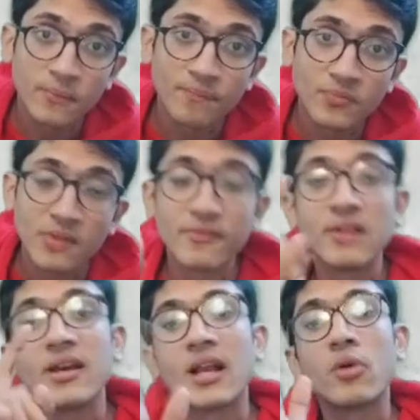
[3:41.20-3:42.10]
will be
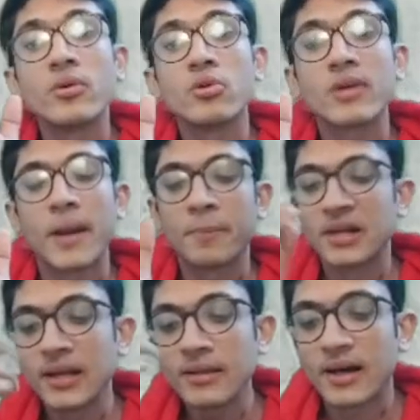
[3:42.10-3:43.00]
allowed to capitalize.
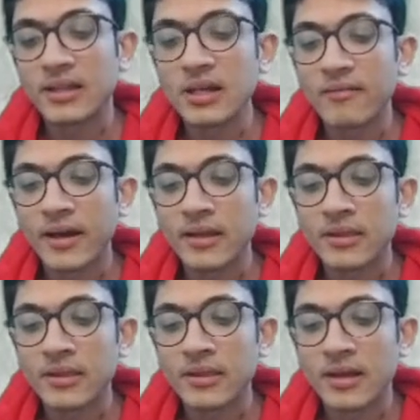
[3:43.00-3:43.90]
Otherwise
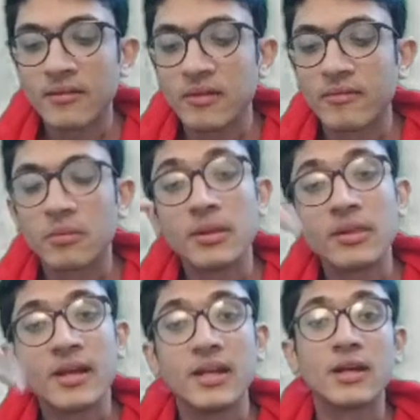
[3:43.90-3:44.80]
we will be
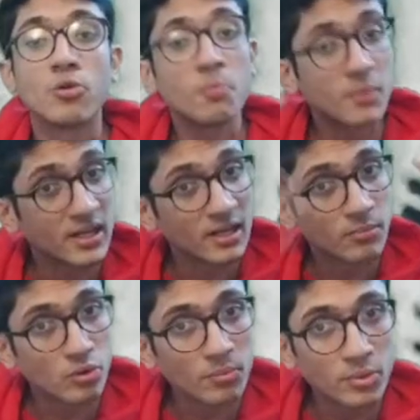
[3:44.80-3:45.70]
sending it to PNL. Pro,
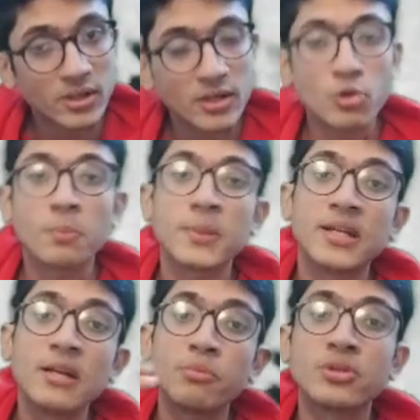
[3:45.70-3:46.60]
put it to PNL,
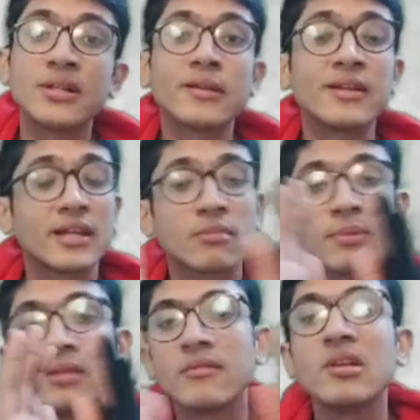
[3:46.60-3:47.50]
put it as an expense. We
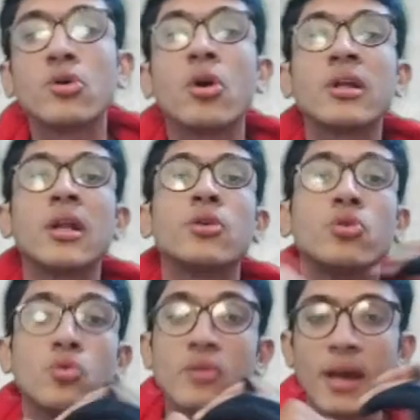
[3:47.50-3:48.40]
will not allow you to
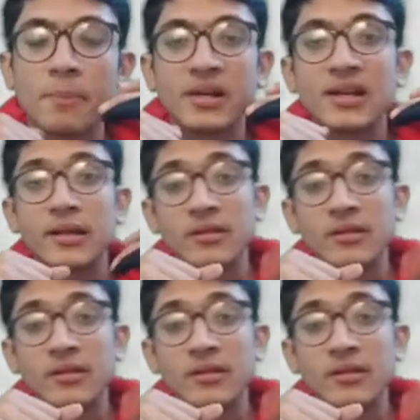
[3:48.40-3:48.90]
capitalize it.